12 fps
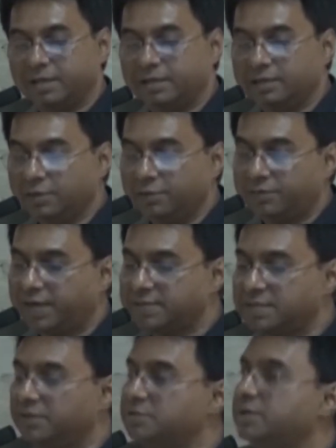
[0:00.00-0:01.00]
New
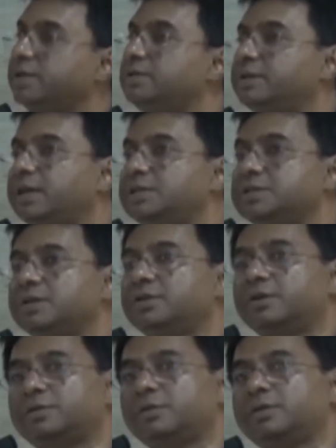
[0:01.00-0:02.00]
trends in regional integration,
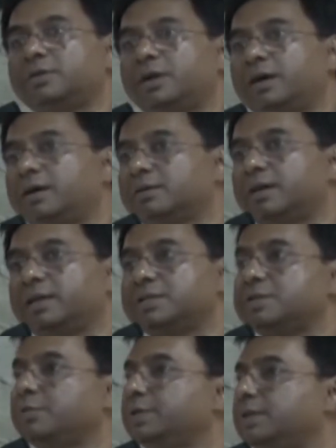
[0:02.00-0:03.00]
Dr.
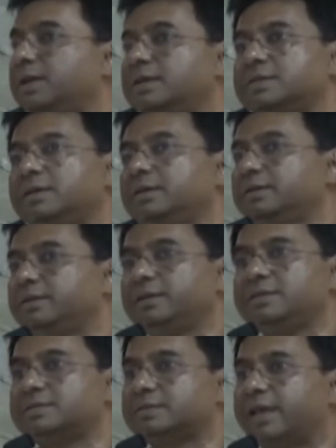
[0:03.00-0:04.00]
Ganeshan Ugnaraja,
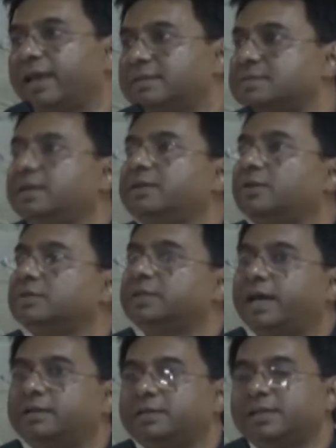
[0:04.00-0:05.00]
he's excellent on
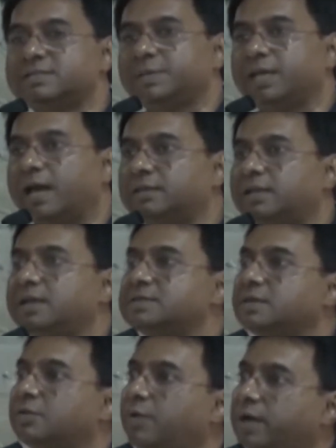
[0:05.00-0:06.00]
that. He has been
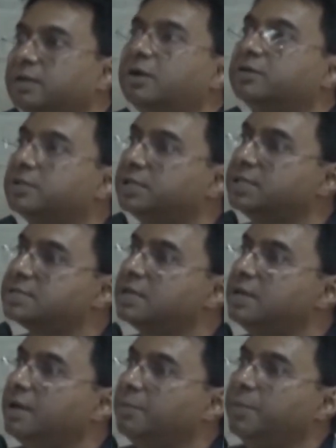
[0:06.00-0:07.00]
analyzing quite a lot on this
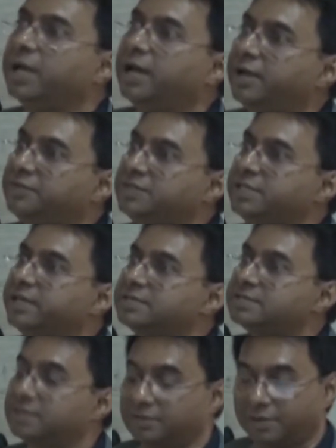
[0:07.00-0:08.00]
mega FTAs.